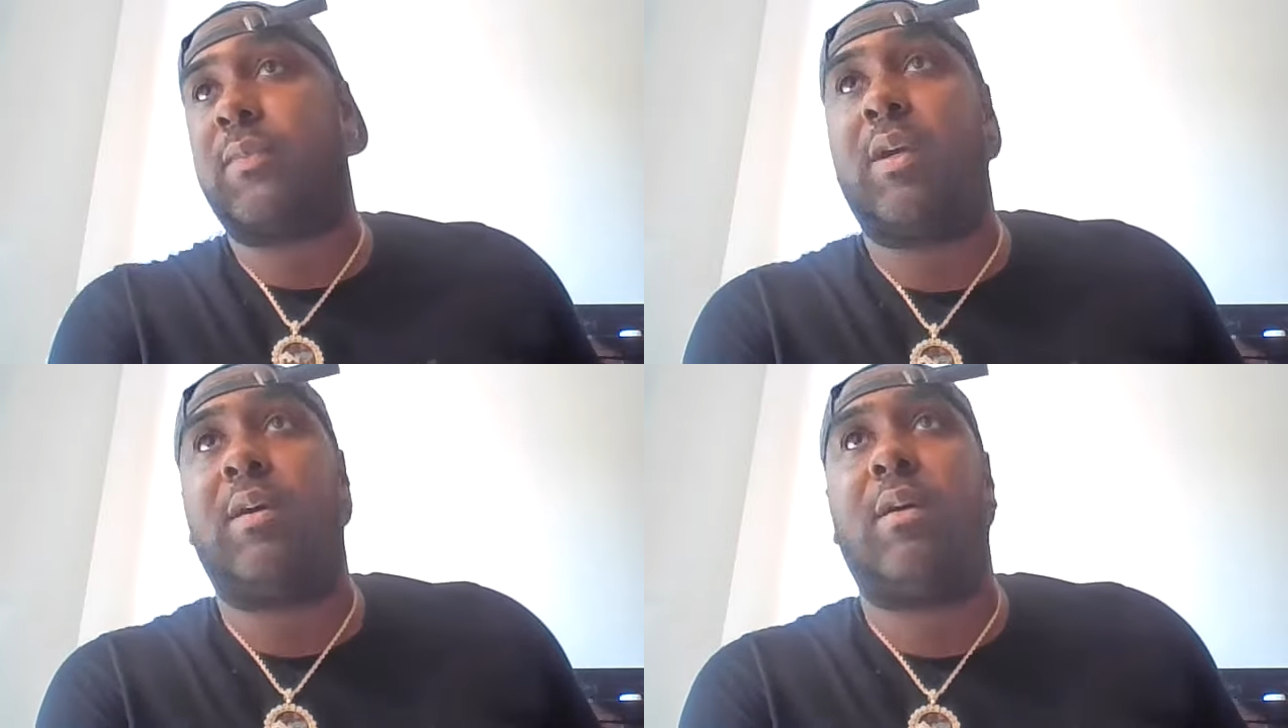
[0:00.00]

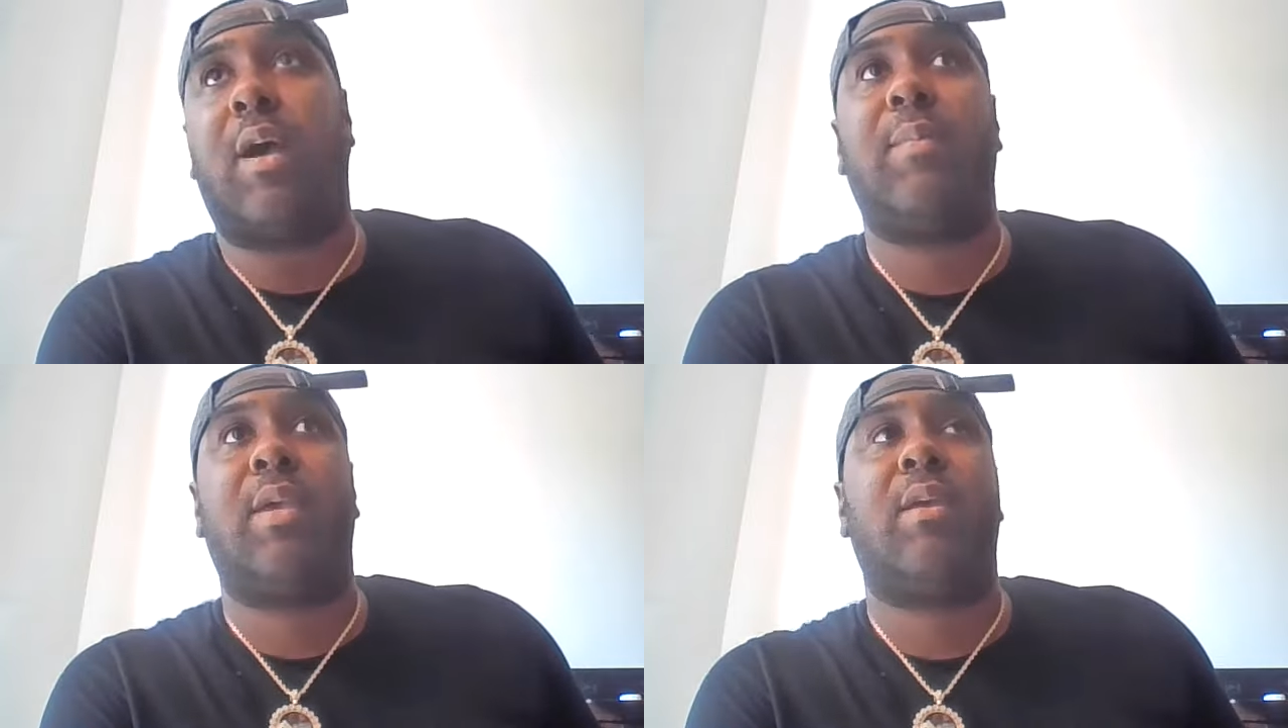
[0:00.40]

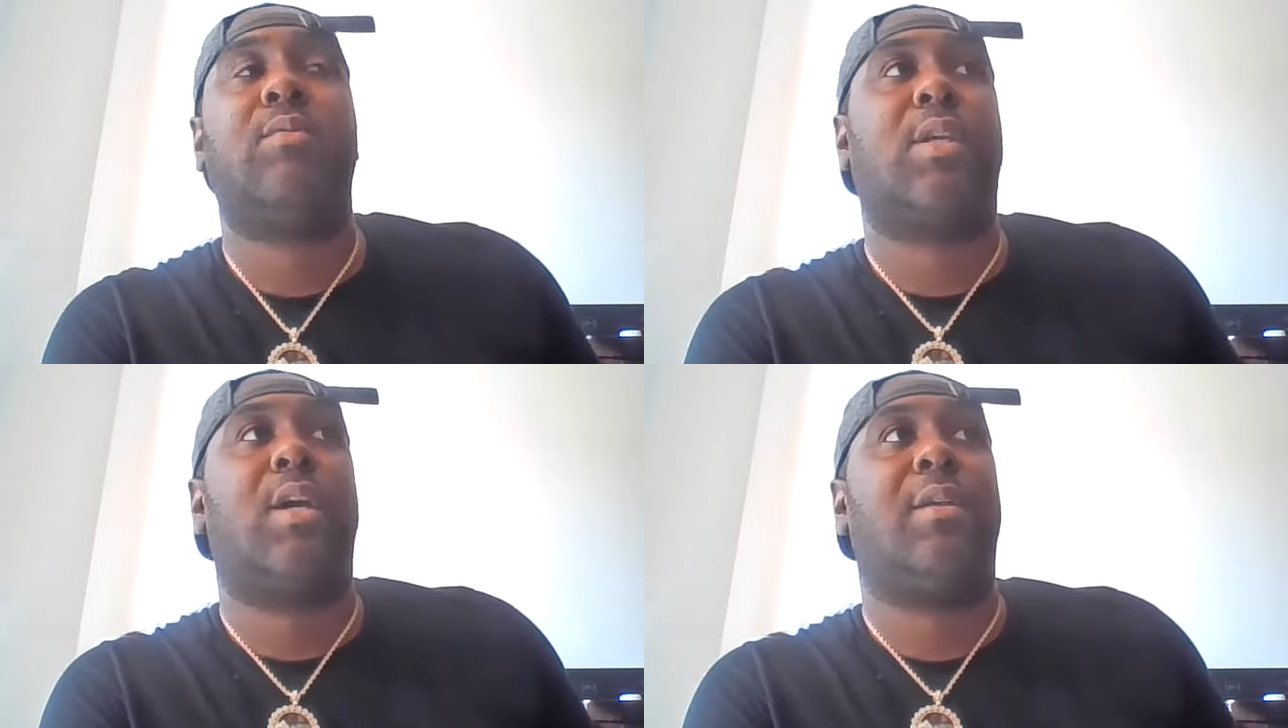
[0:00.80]
I mean, it
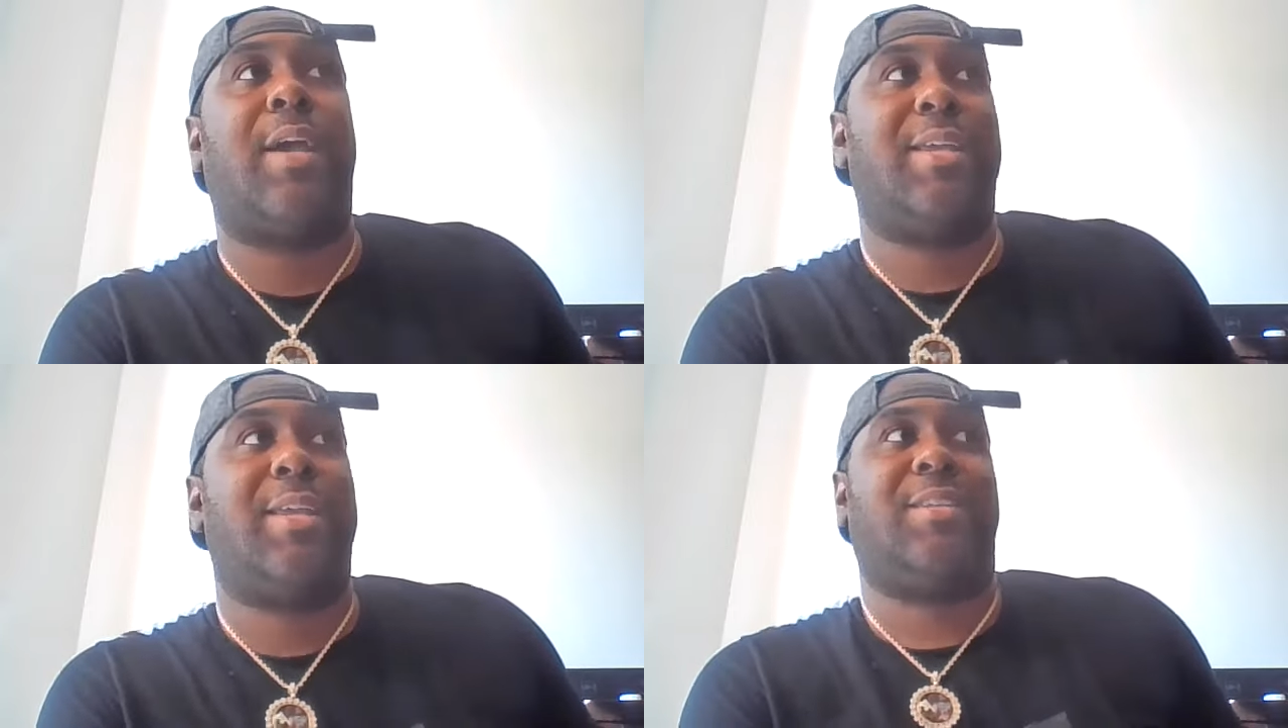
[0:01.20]
was kind of
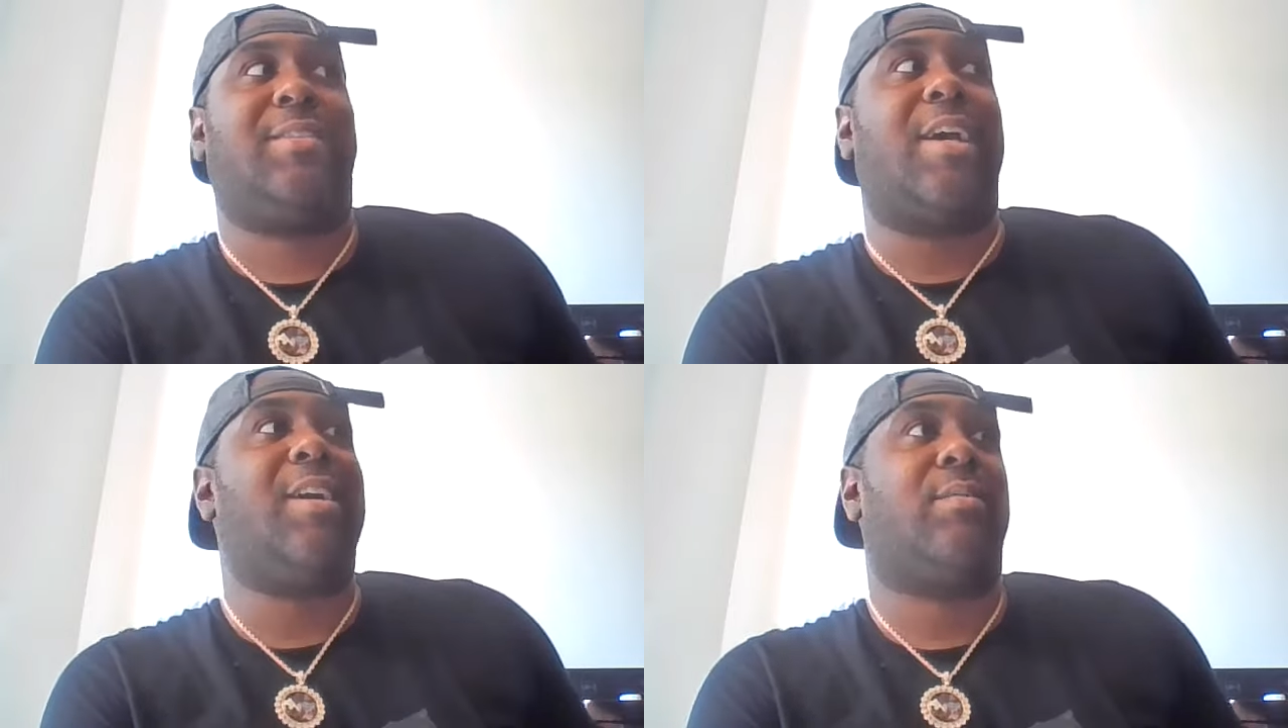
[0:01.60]
like I didn't get the
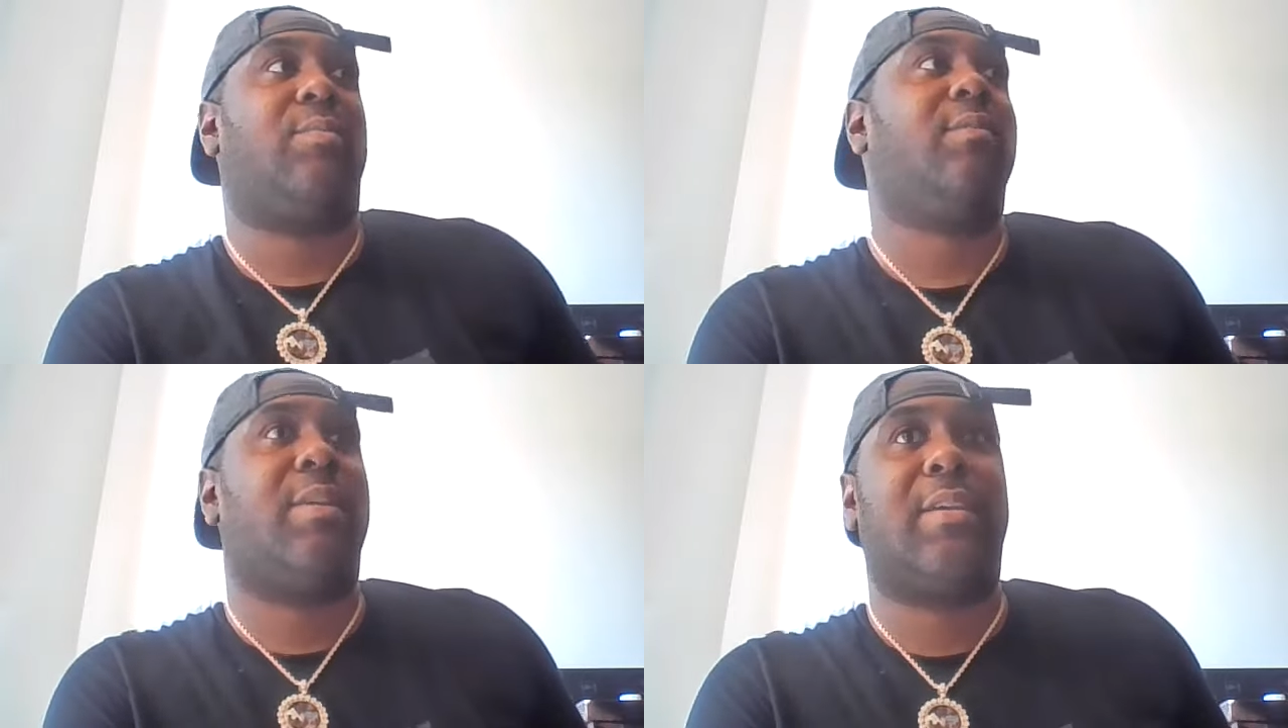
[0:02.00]
time,
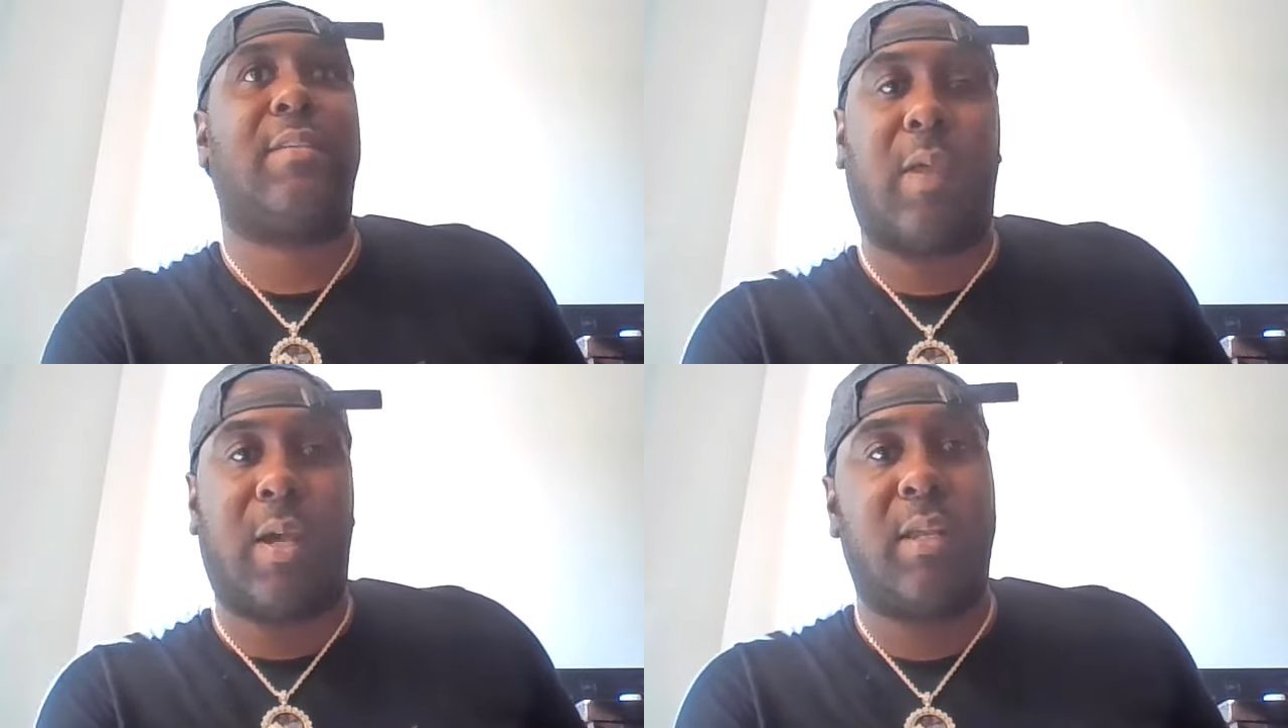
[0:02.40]
bro.
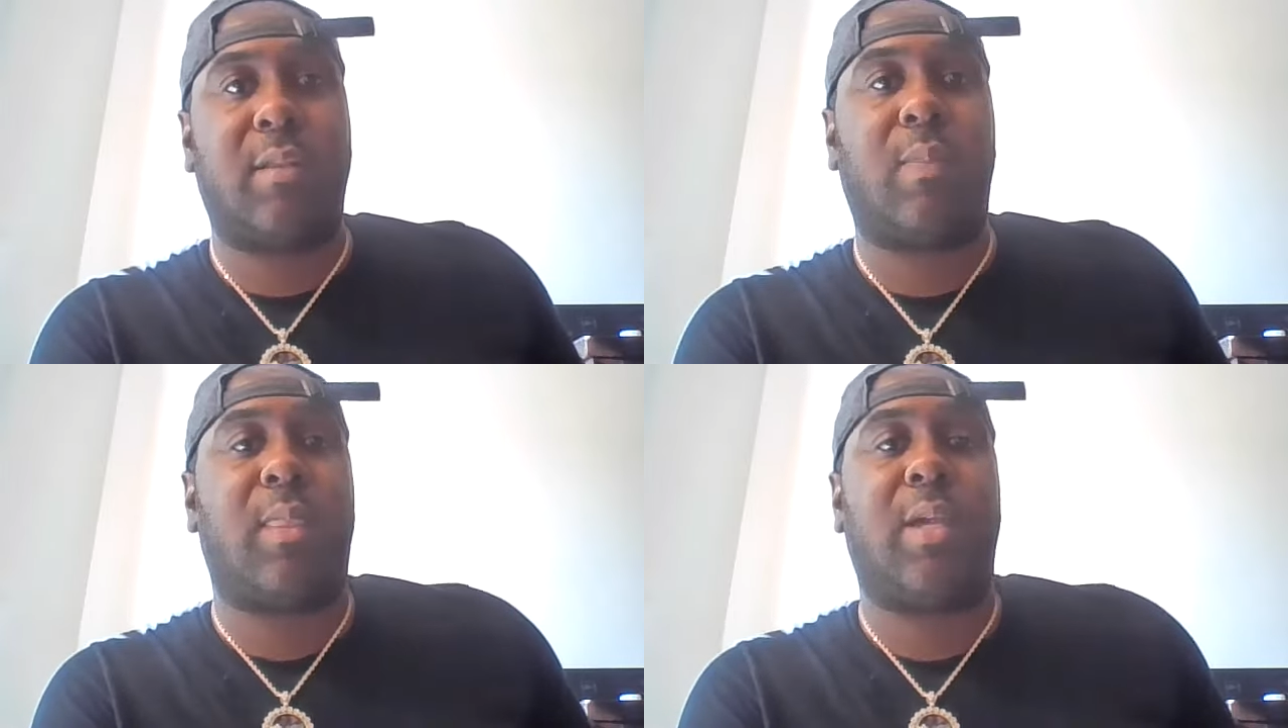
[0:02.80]
Like I
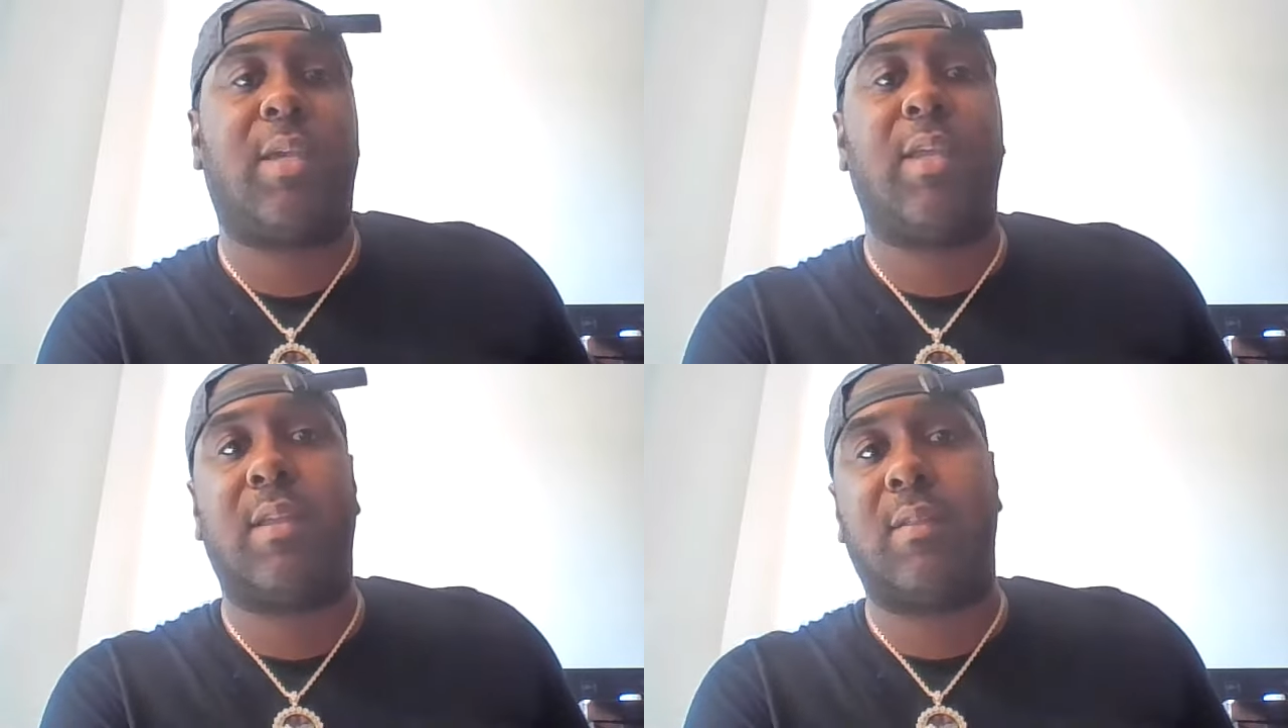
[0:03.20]
didn't
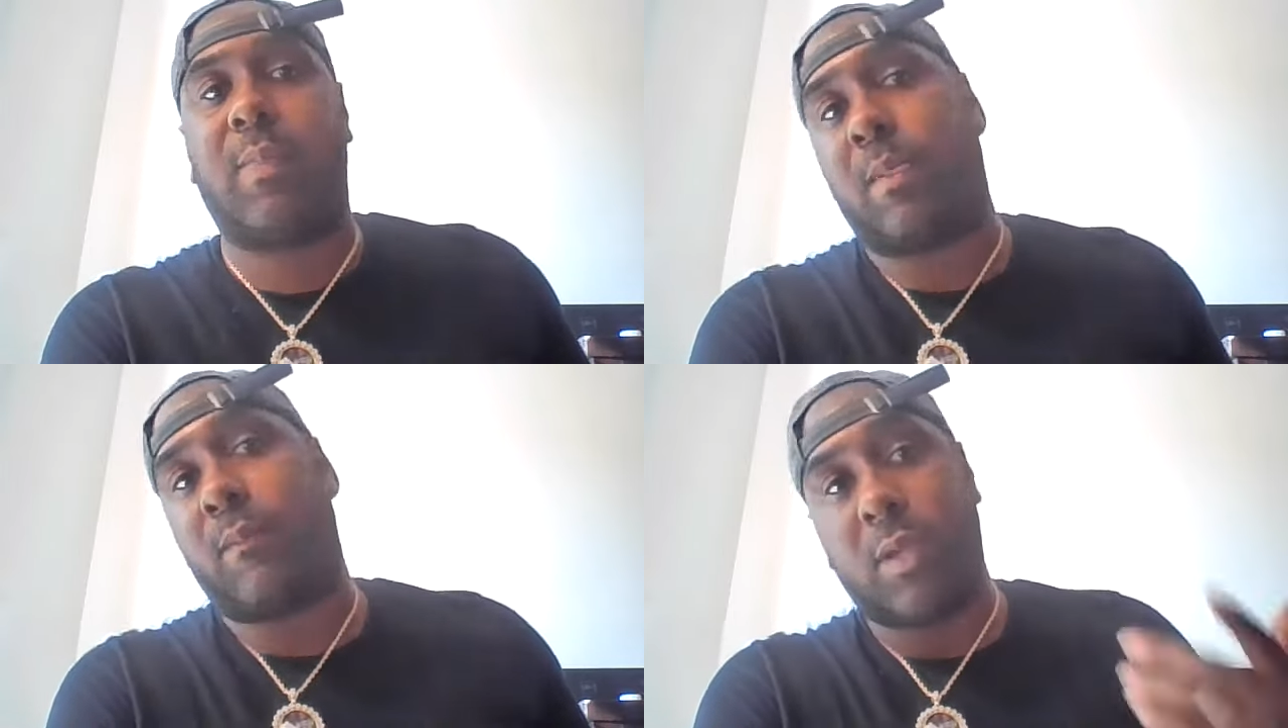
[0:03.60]
like he
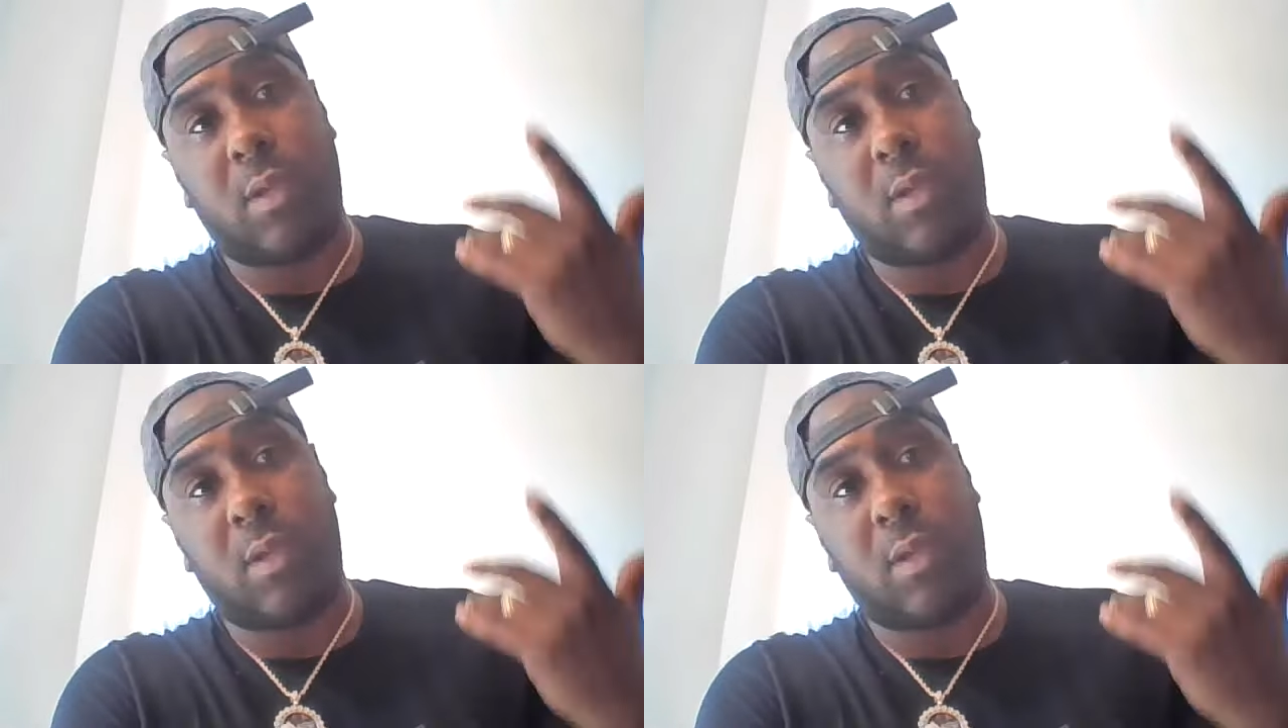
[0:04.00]
didn't.